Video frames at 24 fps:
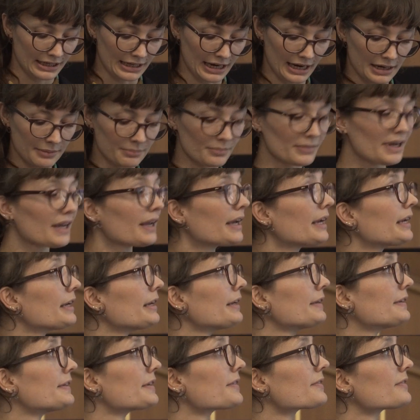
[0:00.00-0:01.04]
came
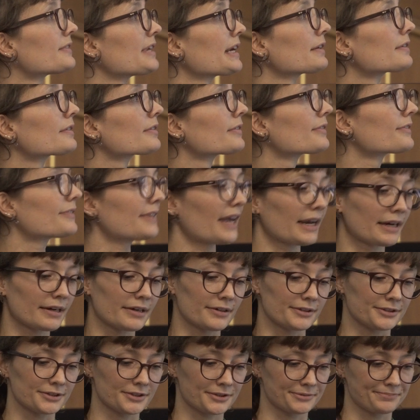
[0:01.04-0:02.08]
a distinct
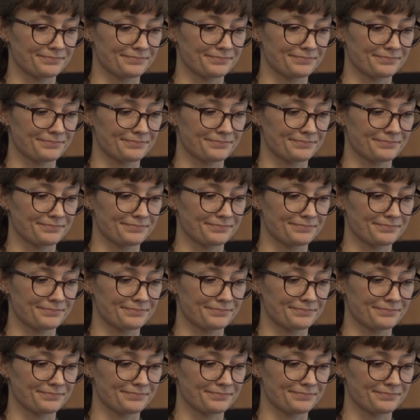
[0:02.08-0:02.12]
second.